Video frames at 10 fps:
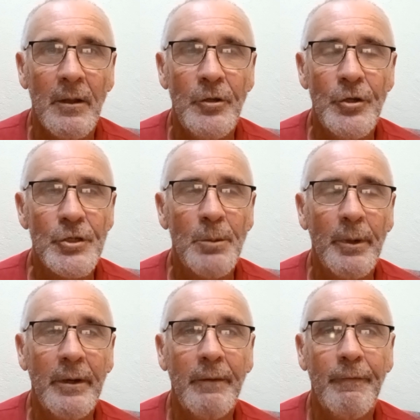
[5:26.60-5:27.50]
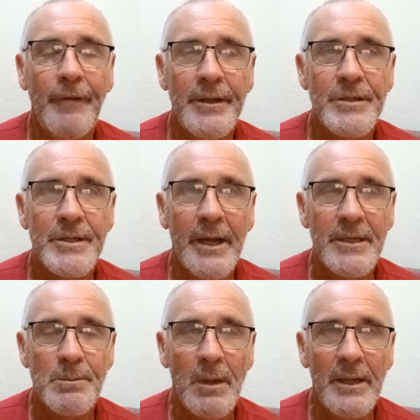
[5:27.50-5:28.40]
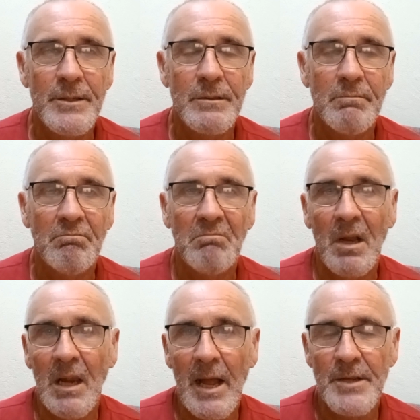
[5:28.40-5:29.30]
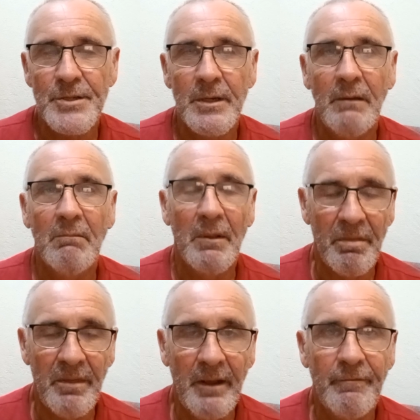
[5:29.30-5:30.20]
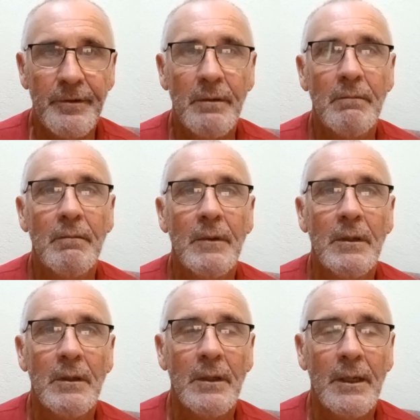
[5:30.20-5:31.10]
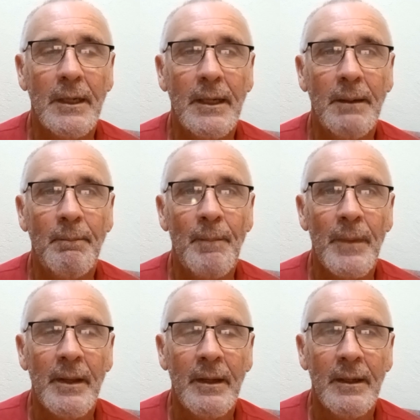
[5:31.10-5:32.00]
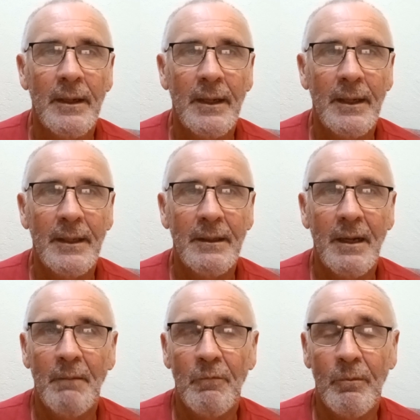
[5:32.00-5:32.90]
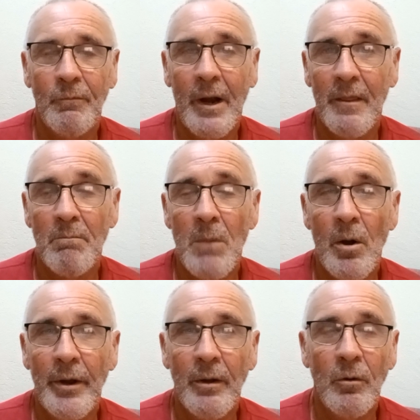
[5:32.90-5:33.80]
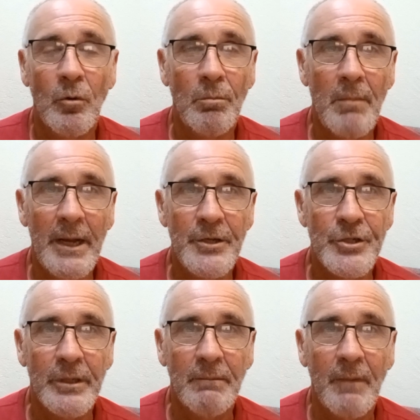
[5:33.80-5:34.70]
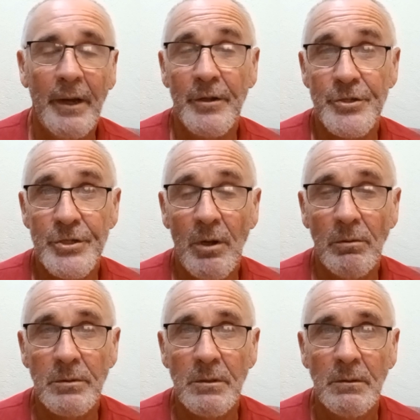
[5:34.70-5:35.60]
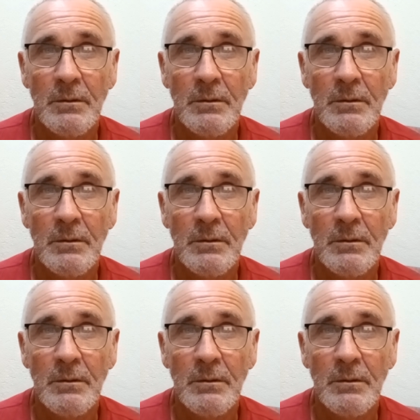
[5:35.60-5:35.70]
usually when an offence takes place, a larceny, a theft, a rather minor or major, an assault,